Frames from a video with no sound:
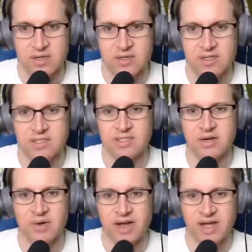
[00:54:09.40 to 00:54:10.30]

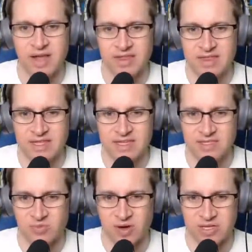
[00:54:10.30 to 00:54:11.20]
So I got
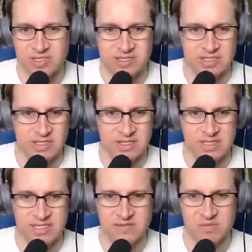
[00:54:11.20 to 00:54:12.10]
these ones.
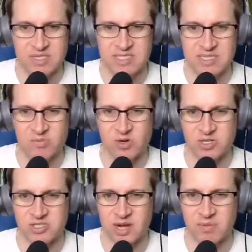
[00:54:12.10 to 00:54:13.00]
These from the Steam
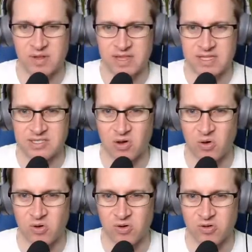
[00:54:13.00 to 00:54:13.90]
Workshop are like these
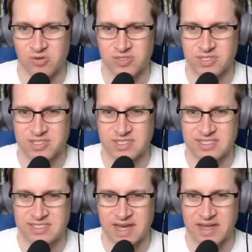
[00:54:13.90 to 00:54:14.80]
old
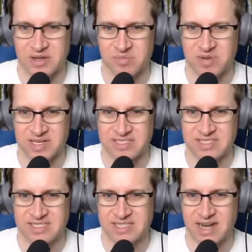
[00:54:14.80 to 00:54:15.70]
style
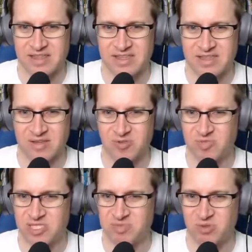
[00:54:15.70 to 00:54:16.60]
buses, and I think they would
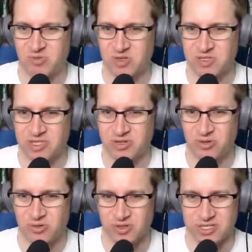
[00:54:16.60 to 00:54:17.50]
just be really
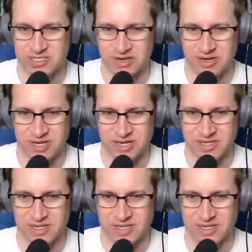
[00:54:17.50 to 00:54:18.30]
cool in this area.